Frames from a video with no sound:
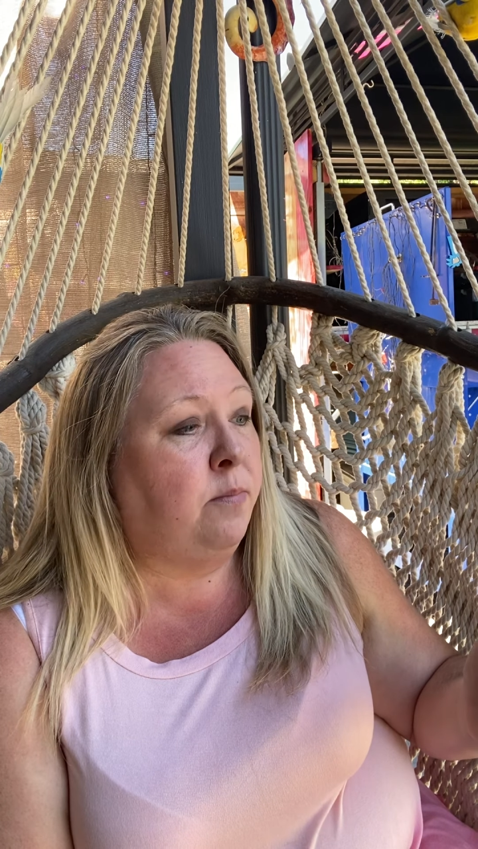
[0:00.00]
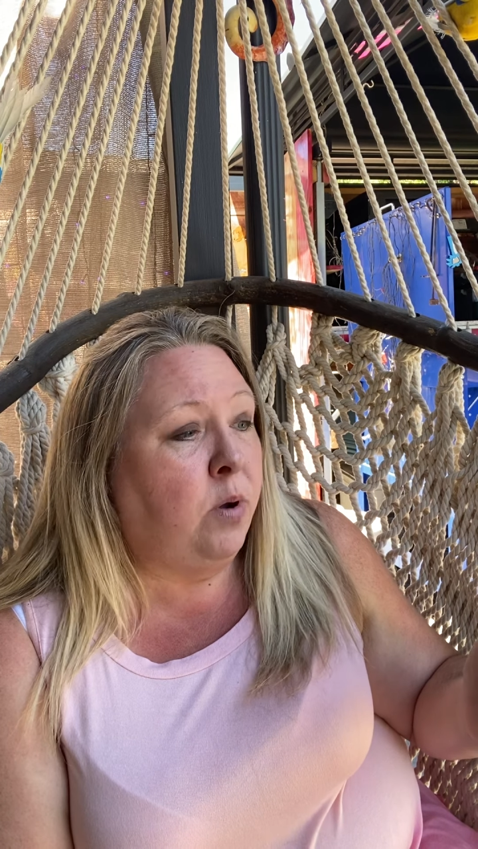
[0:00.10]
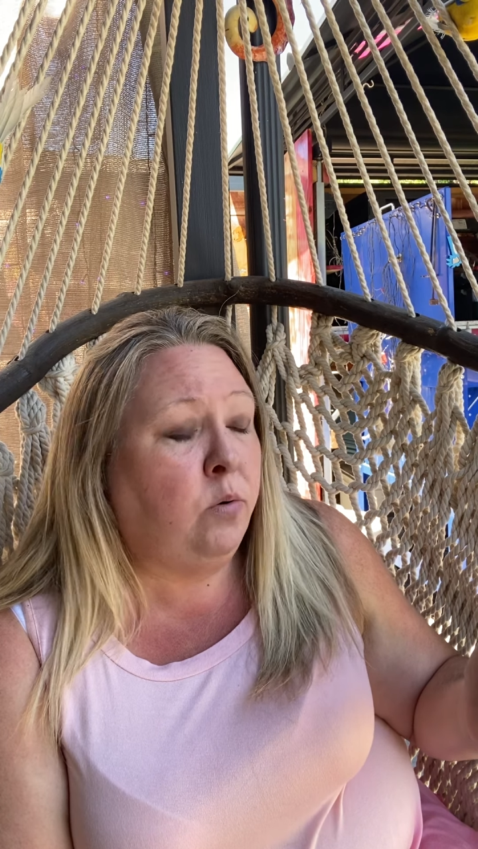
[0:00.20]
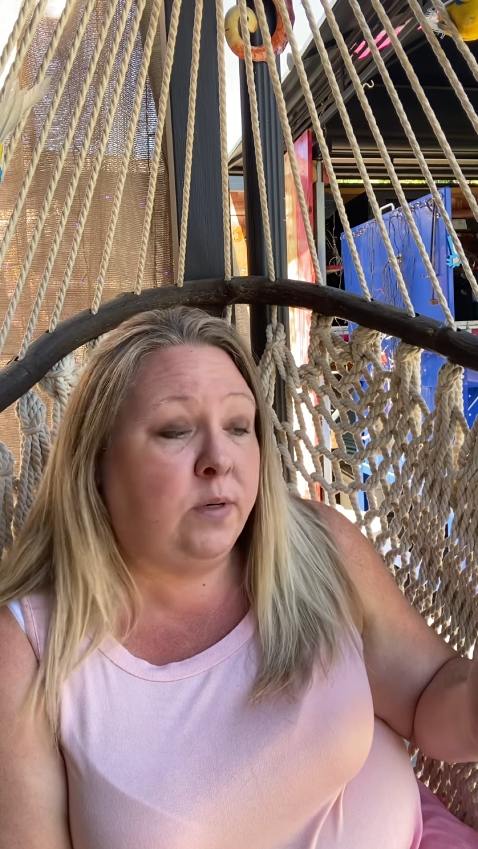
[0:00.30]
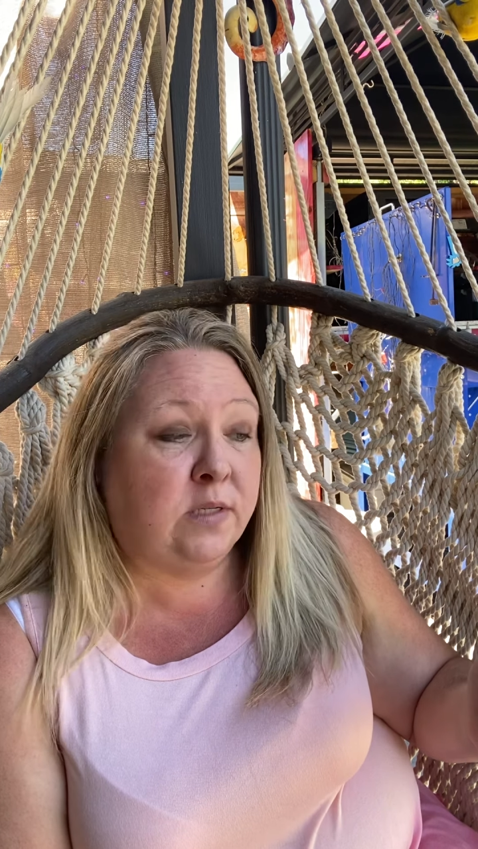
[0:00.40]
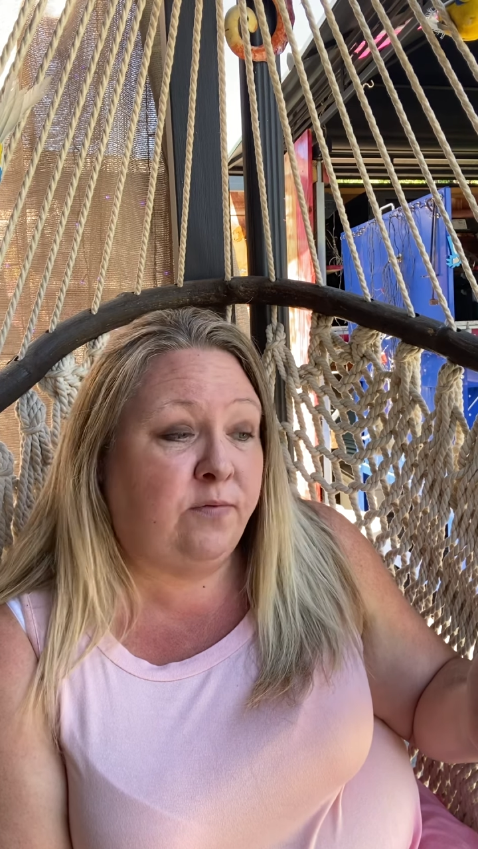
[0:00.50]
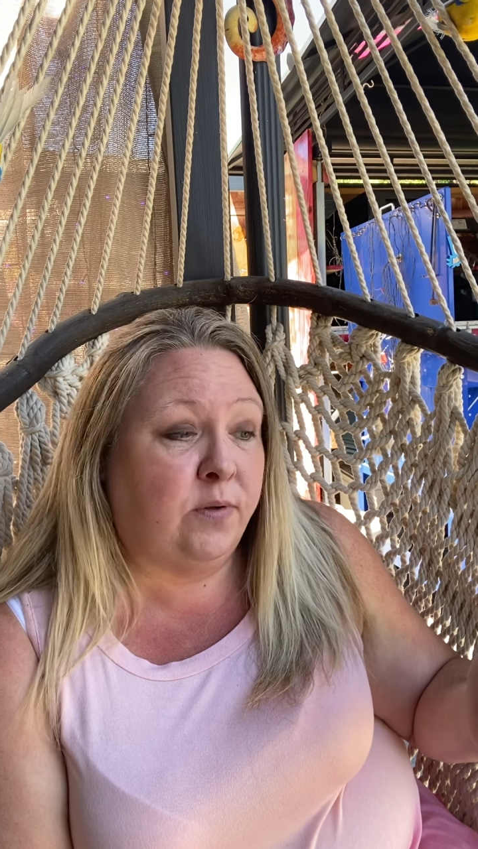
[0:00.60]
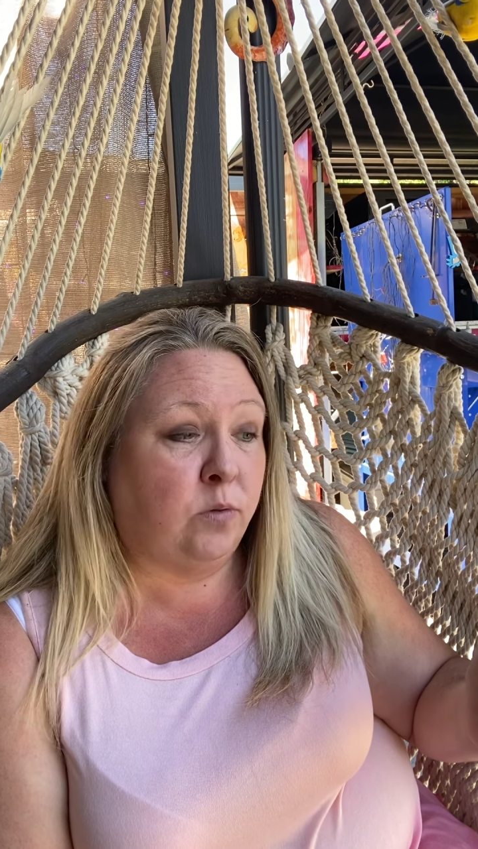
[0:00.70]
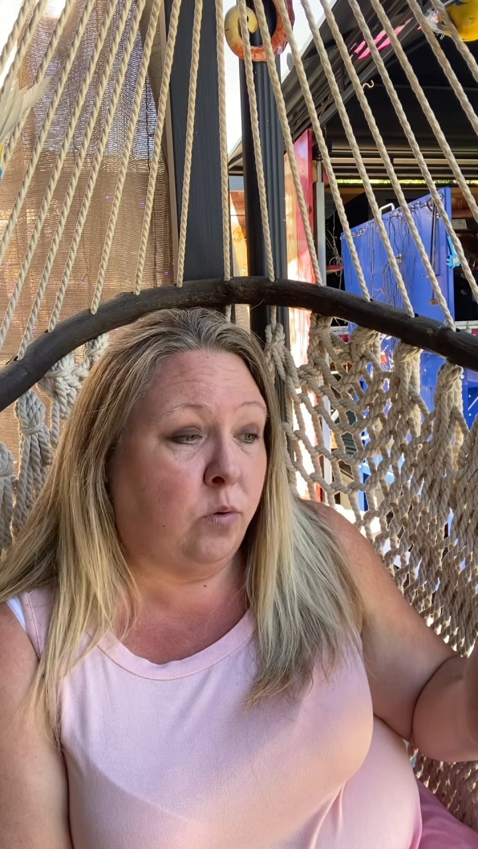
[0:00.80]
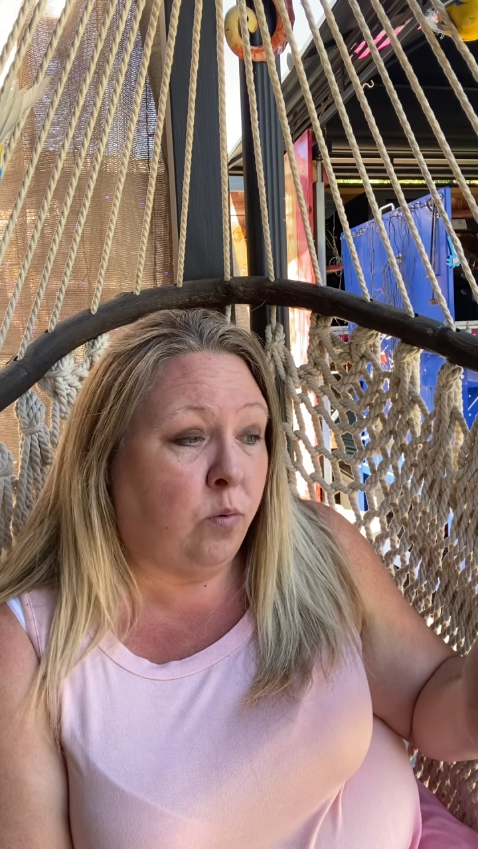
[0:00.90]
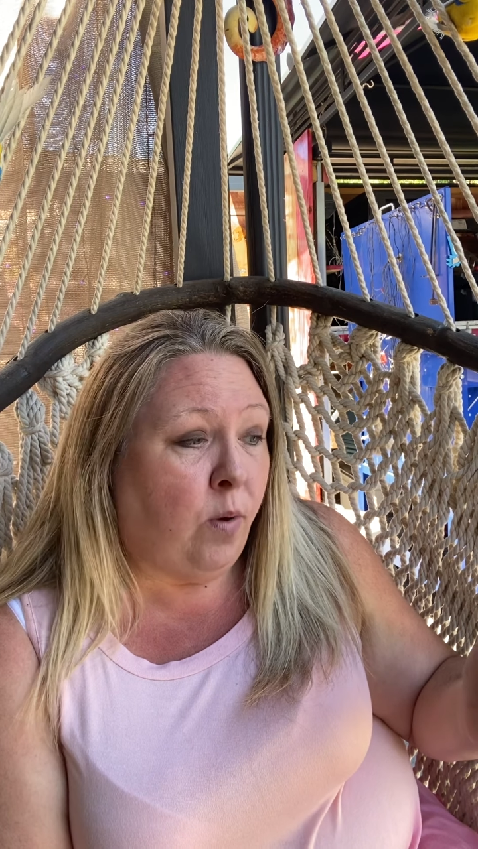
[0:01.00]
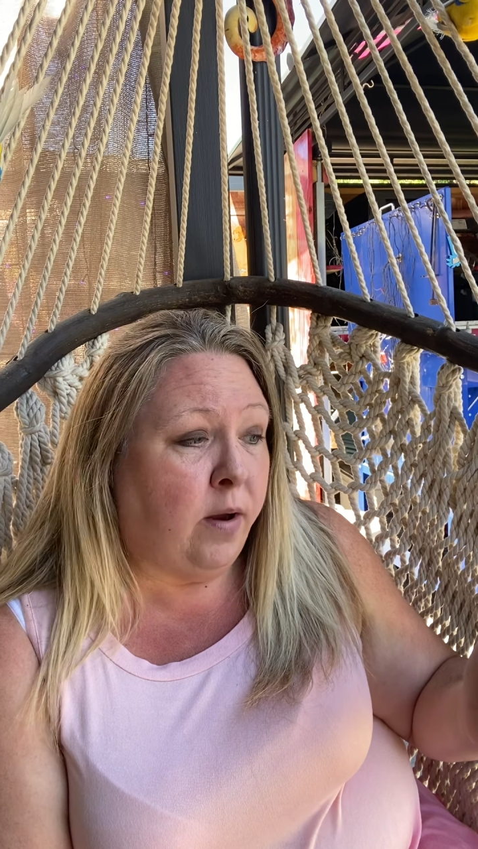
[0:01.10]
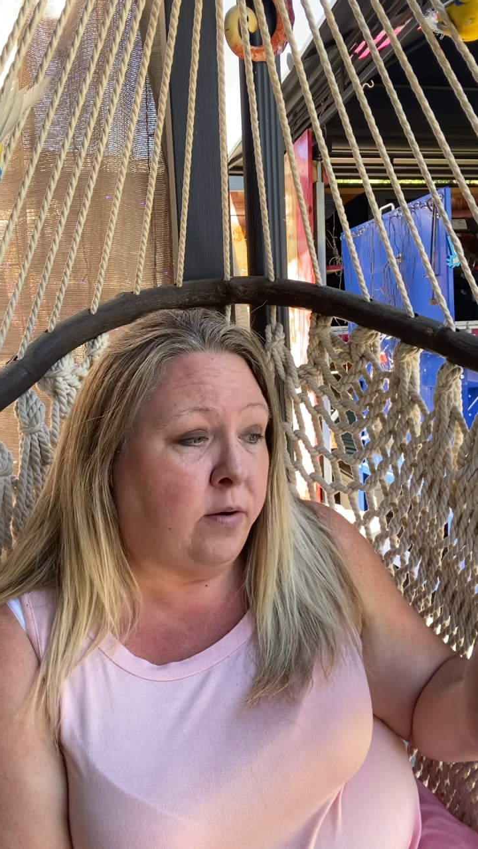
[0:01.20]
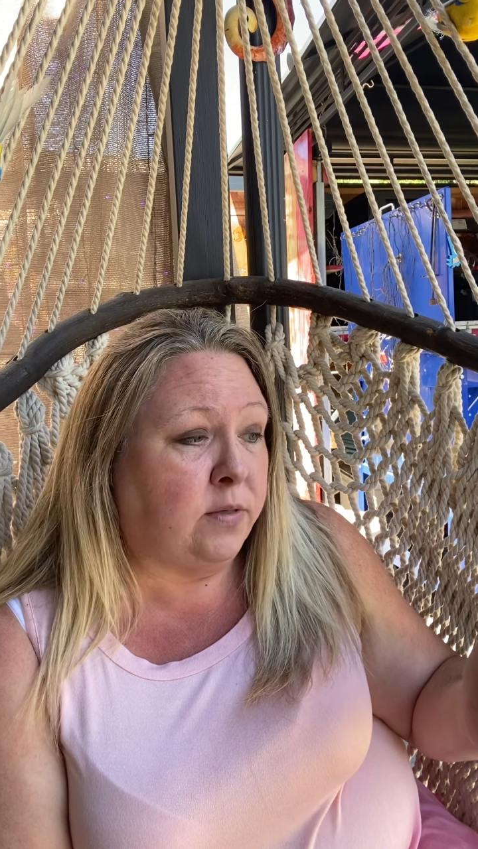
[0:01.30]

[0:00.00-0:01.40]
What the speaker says: moat is filled with water